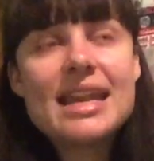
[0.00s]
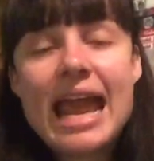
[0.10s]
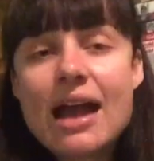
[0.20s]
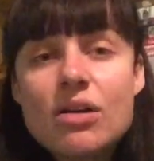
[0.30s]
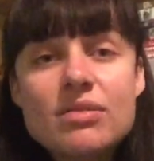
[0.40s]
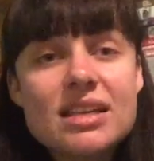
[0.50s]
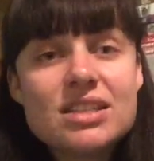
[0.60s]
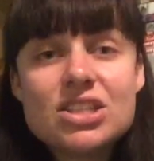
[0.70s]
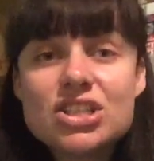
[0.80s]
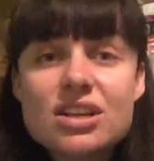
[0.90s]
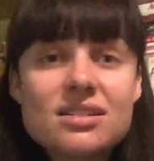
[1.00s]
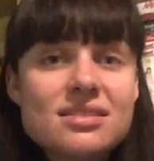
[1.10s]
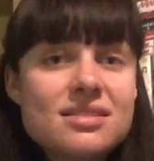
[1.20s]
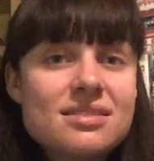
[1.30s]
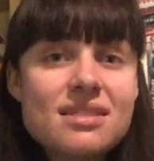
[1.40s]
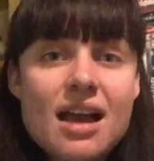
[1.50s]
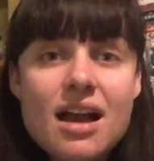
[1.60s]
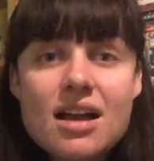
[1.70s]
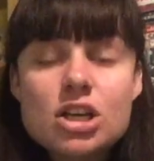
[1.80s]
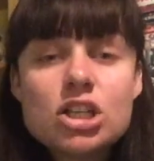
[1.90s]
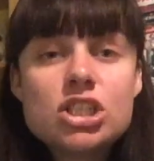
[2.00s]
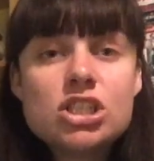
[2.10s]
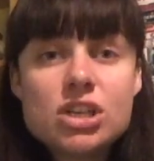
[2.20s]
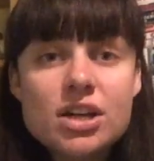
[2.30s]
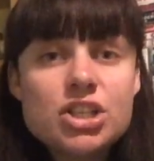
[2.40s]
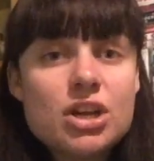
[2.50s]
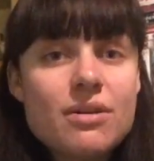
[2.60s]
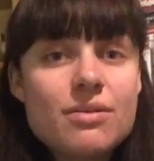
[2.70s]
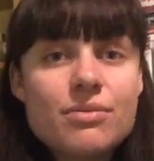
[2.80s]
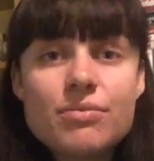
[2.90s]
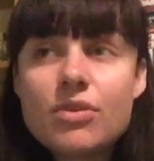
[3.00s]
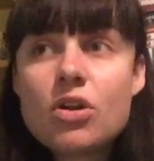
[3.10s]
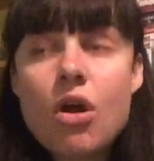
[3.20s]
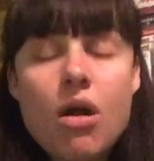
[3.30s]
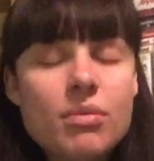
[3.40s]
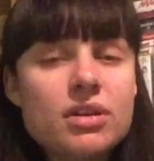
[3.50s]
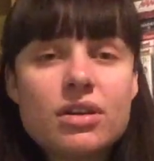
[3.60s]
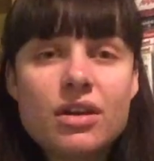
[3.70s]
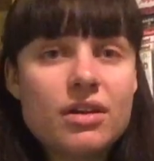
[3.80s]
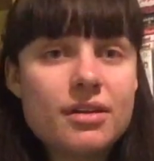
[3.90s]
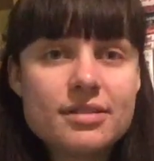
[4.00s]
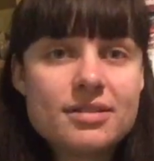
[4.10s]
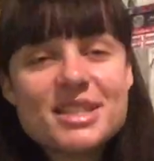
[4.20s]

Now it's just such a common occurrence.